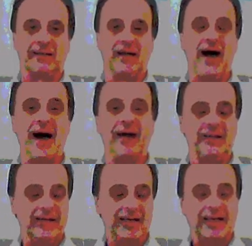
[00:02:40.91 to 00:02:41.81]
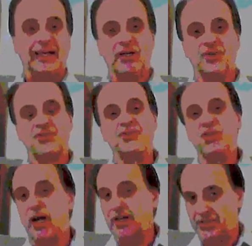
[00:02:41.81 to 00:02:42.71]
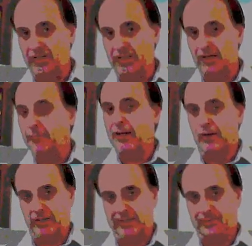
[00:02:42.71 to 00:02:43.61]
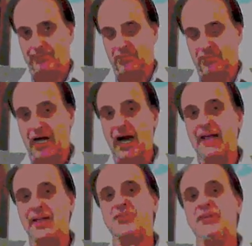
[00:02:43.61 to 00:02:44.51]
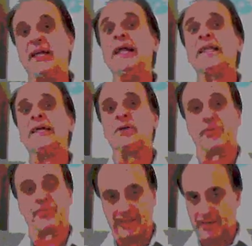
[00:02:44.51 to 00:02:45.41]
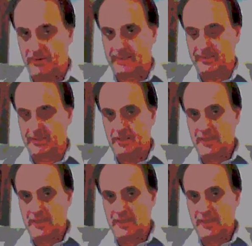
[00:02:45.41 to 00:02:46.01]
God is judging America. God is dealing with America.